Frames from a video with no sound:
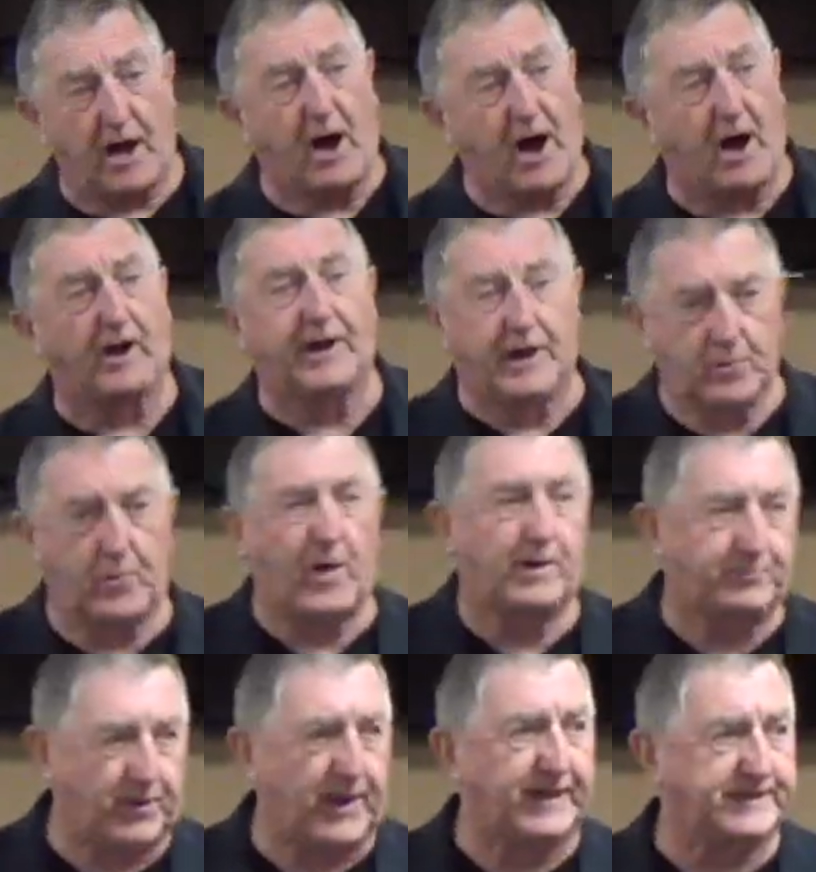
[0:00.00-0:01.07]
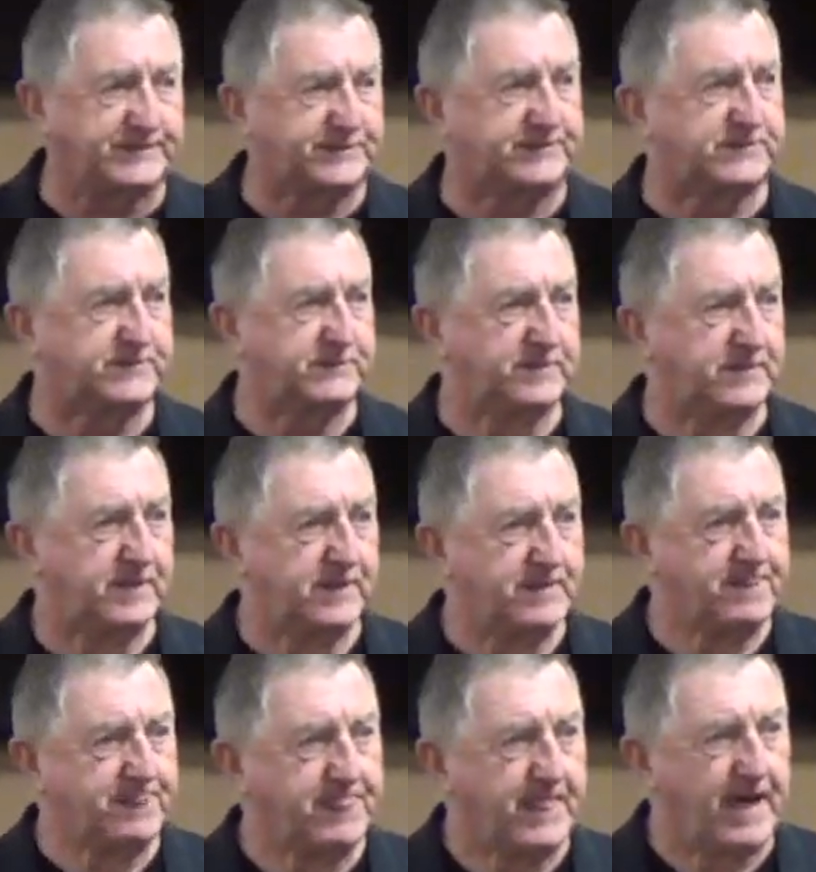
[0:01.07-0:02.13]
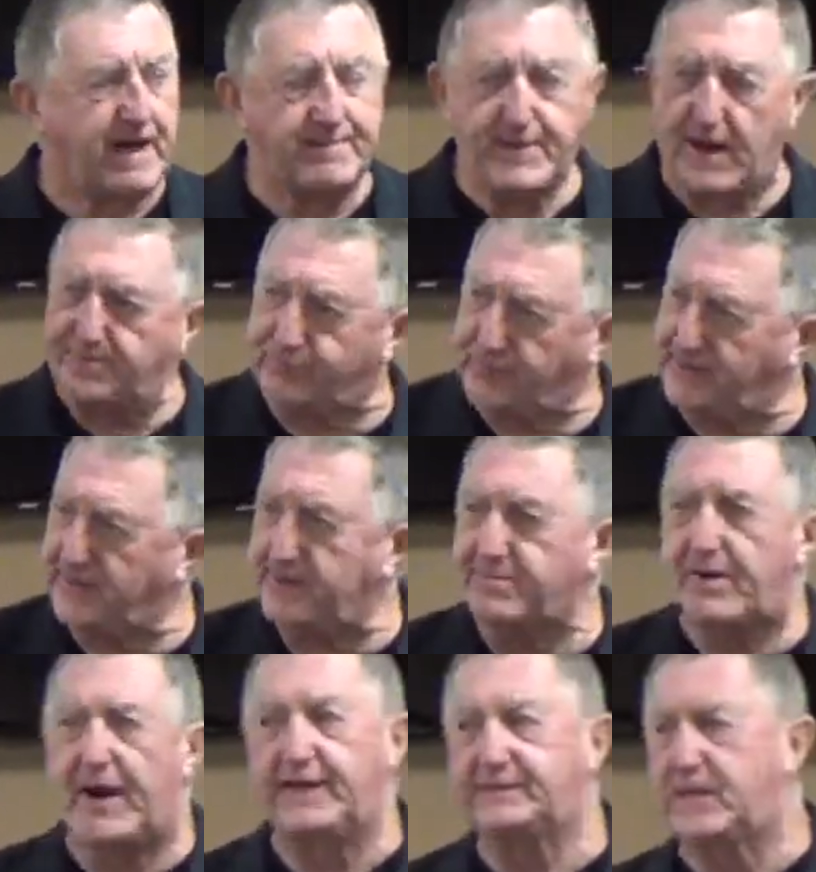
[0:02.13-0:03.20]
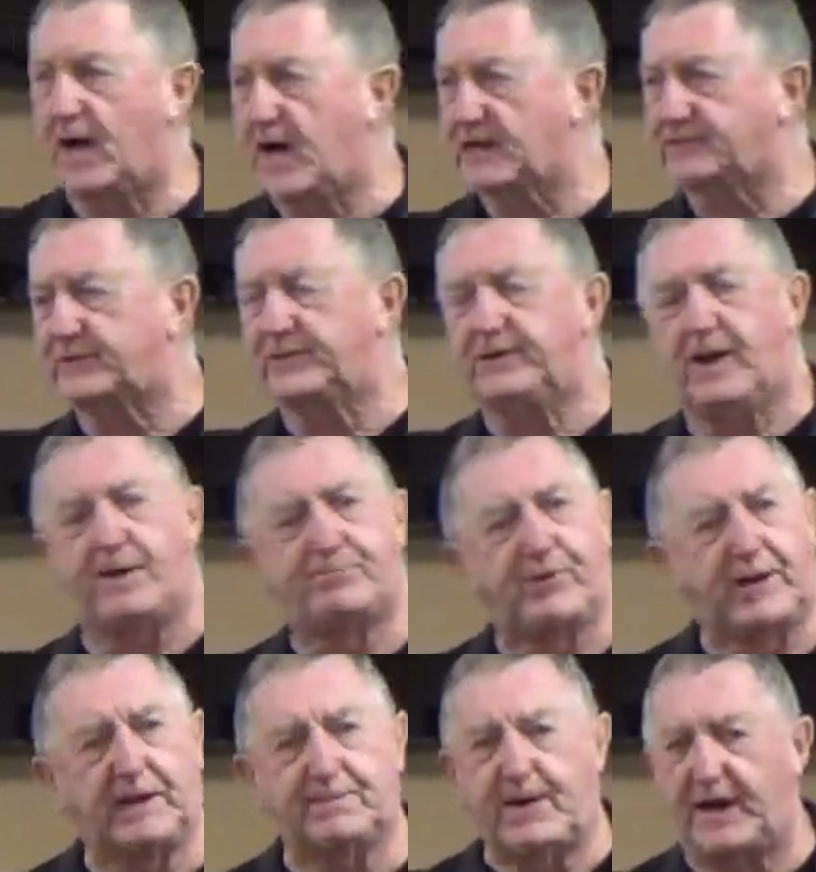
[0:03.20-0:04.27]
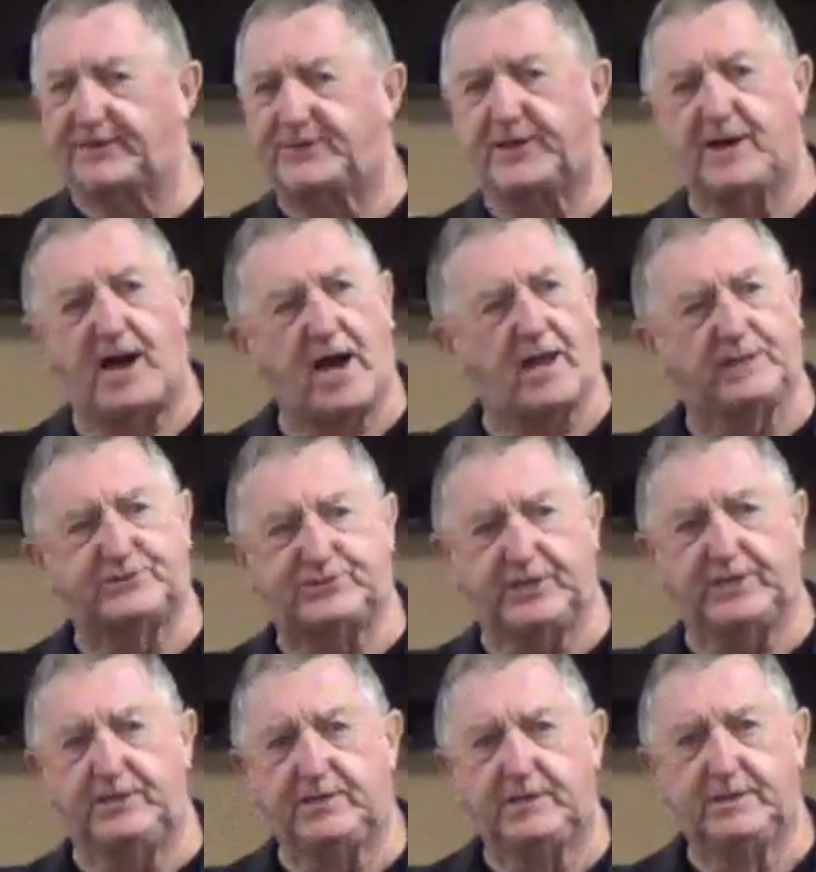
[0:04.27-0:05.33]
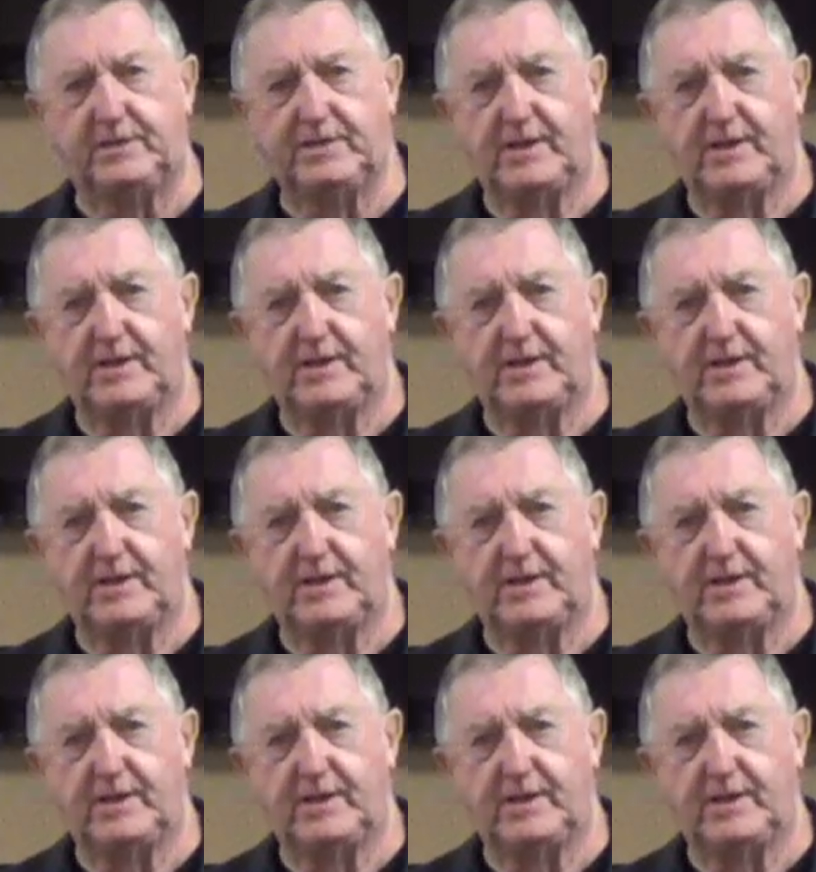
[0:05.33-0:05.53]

are in one place. I'm not bringing in my doctrine, not bringing my theology.